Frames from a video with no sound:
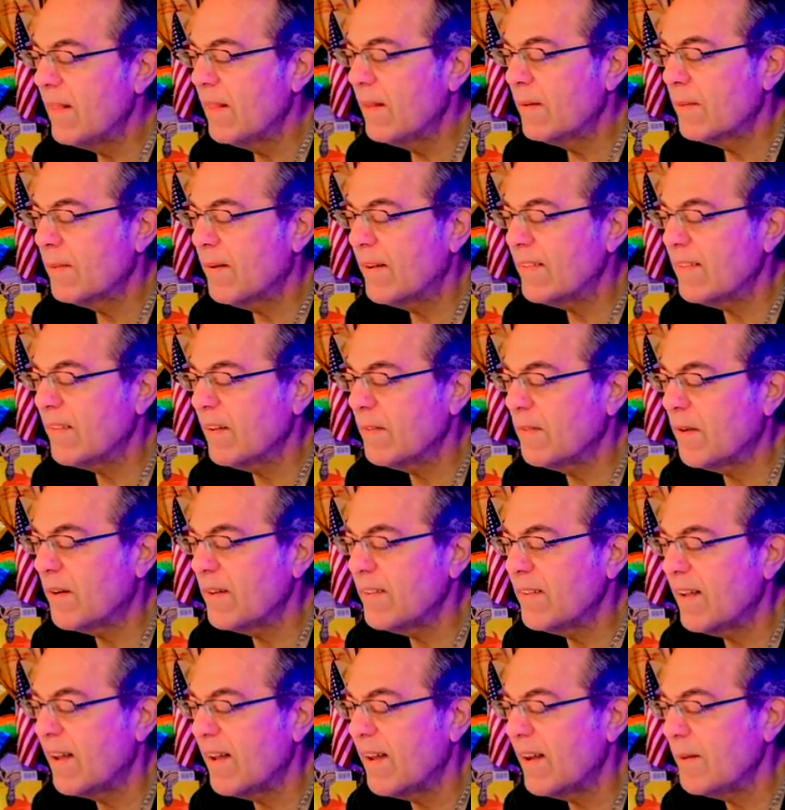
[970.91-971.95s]
the rest of
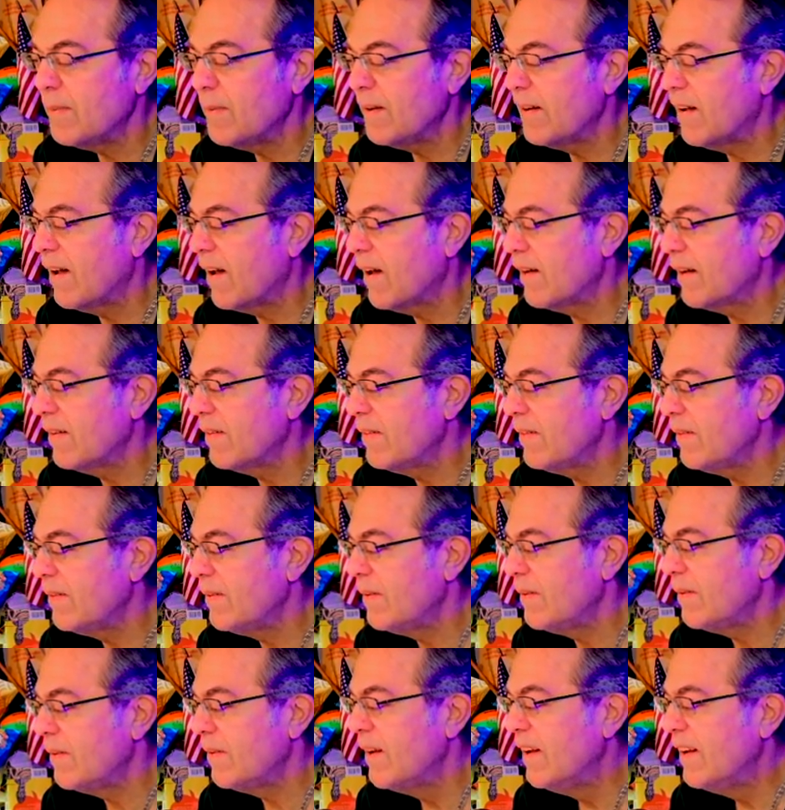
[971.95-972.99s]
our time in
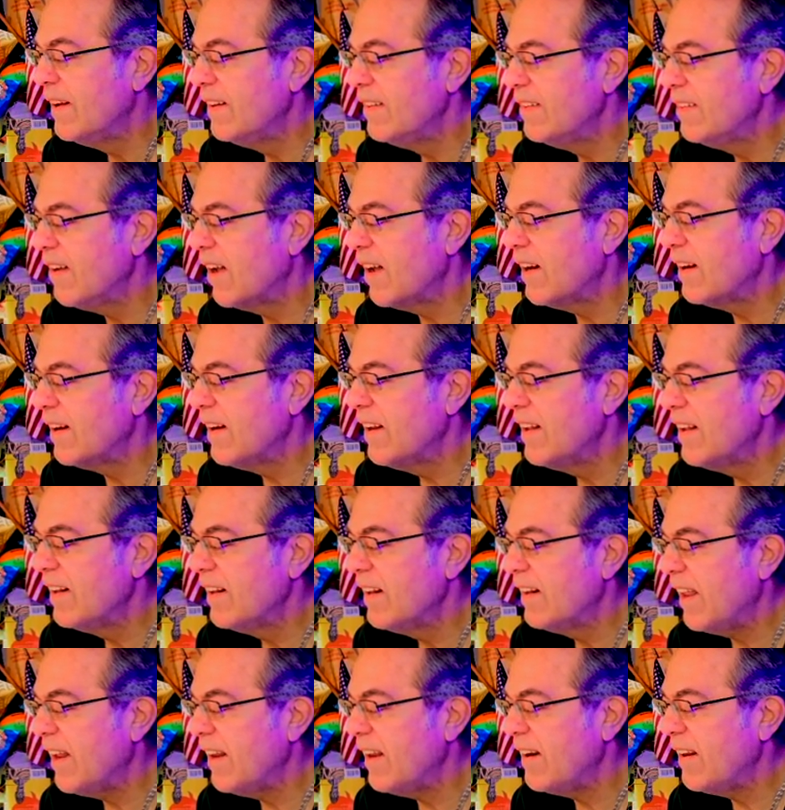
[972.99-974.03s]
Honolulu, John
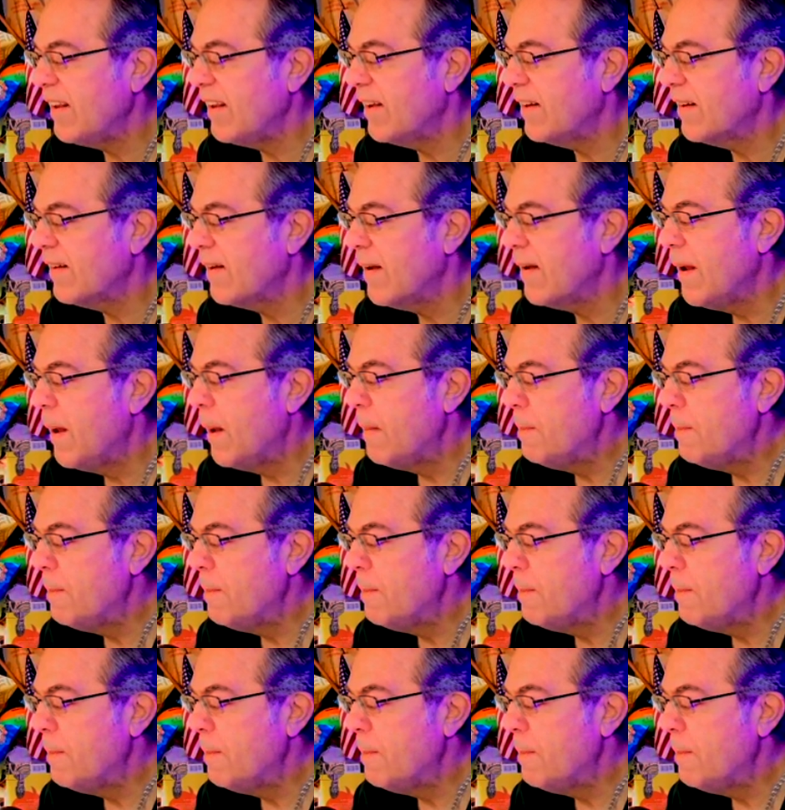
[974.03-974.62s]
Lanier,